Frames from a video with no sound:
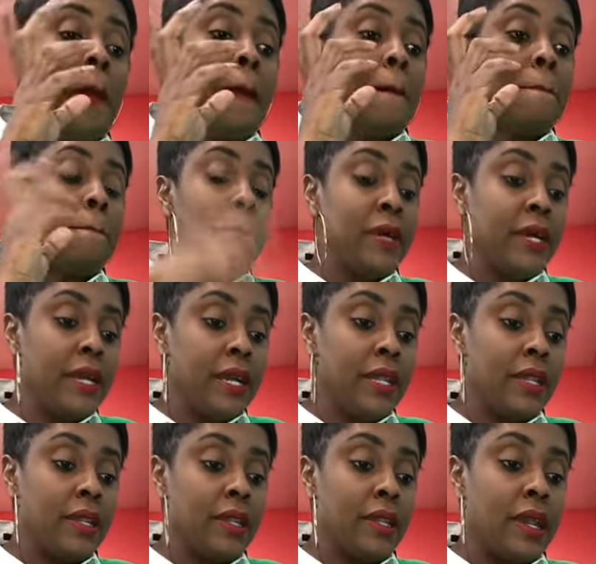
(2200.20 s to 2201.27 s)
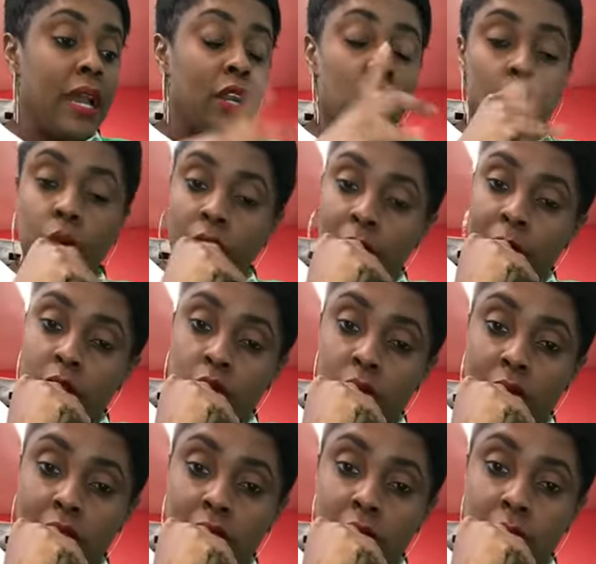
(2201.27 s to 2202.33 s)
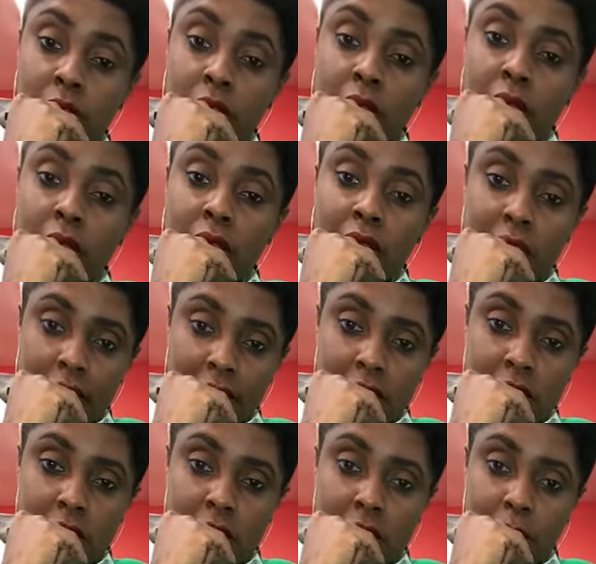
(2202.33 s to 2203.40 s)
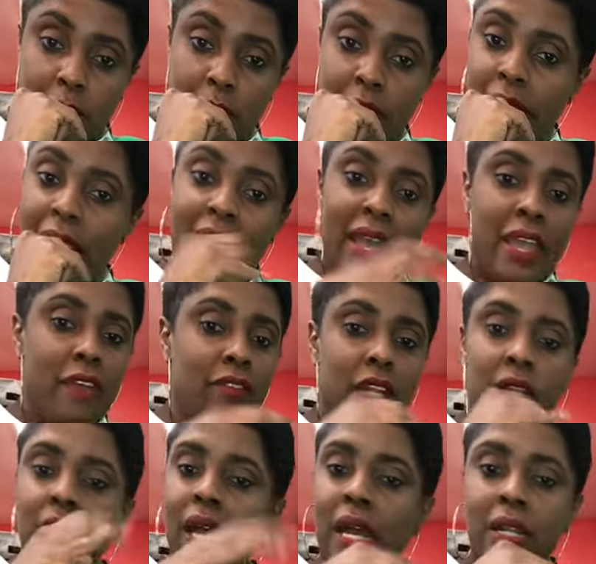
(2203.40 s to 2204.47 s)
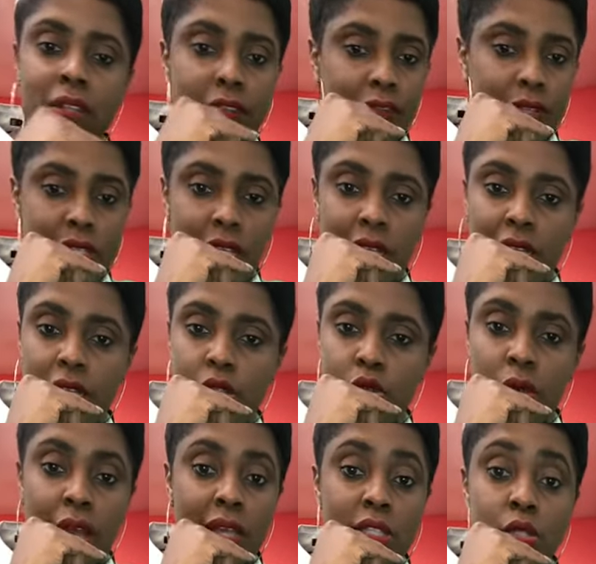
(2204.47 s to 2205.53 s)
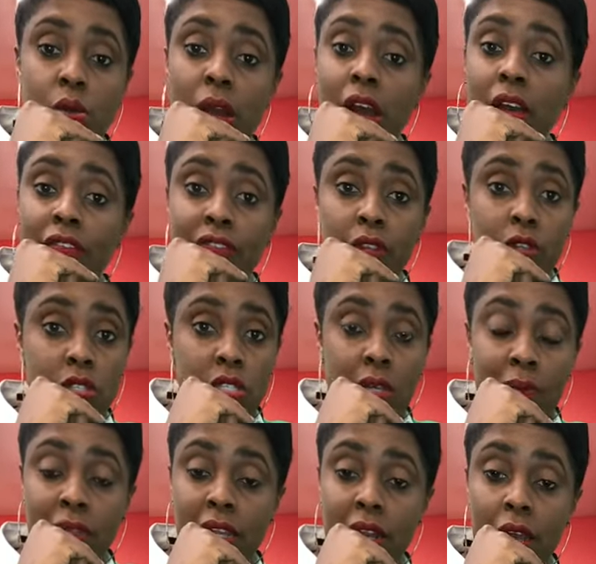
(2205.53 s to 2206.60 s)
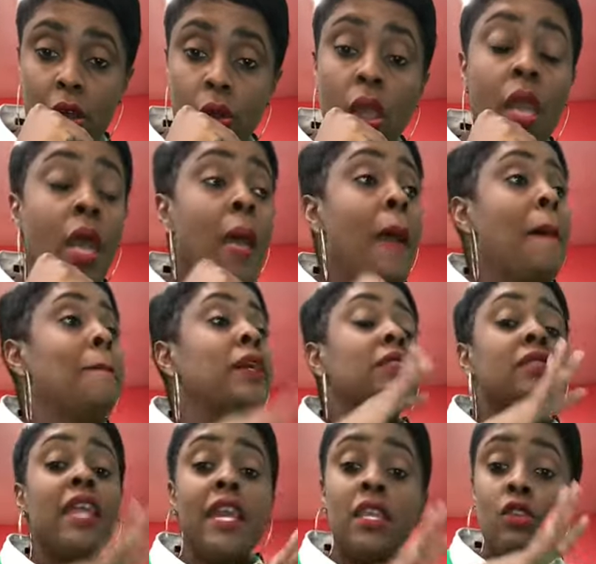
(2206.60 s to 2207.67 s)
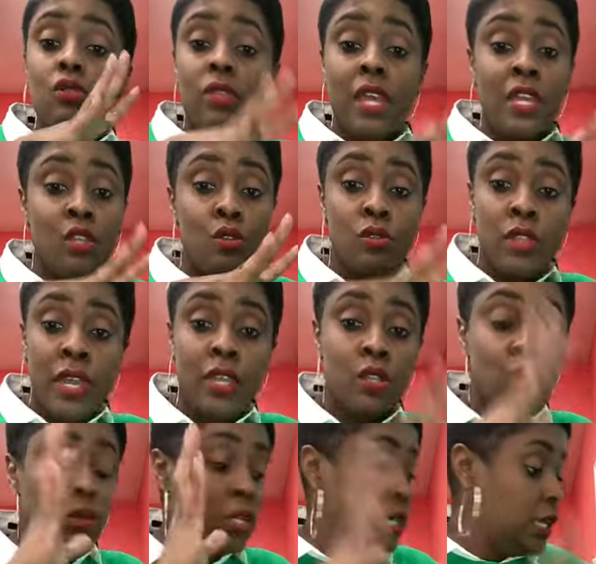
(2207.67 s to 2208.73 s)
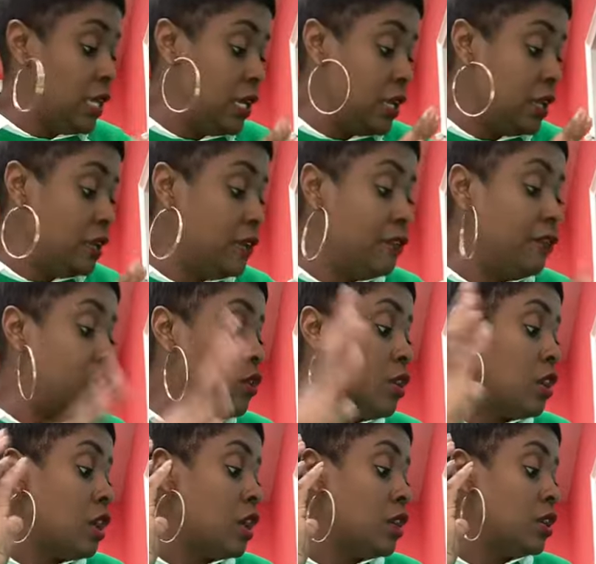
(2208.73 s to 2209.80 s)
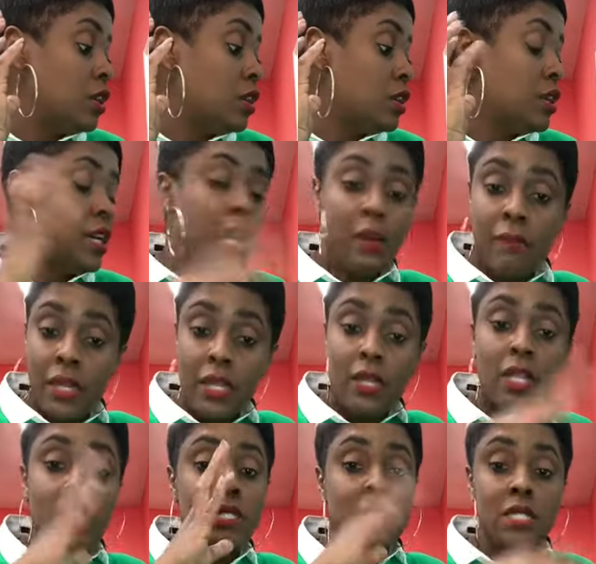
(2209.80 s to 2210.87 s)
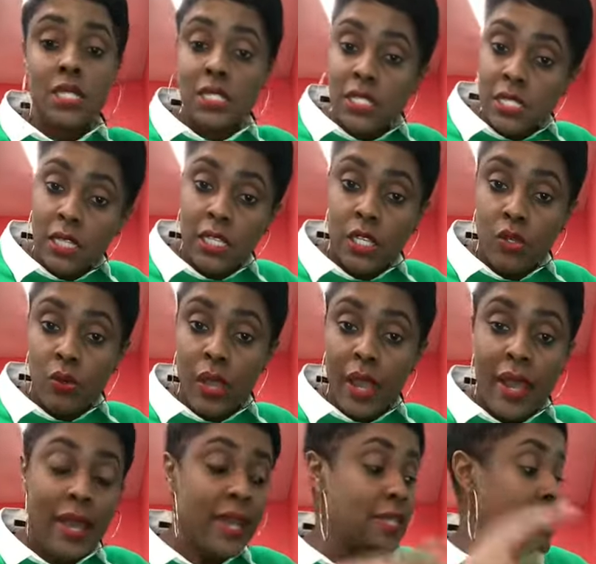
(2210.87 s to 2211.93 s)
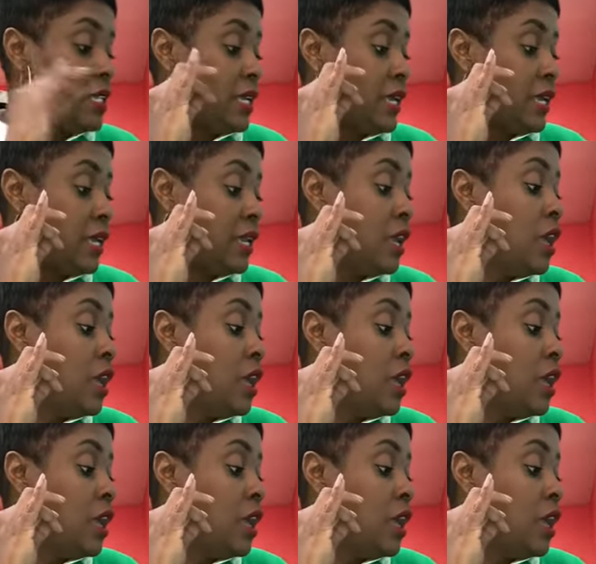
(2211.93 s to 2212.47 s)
But I don't know what I'm gonna do next week yet. But I have a lot of different techniques, you guys. So I'll figure something out. But thank you again for coming consistently, you guys, and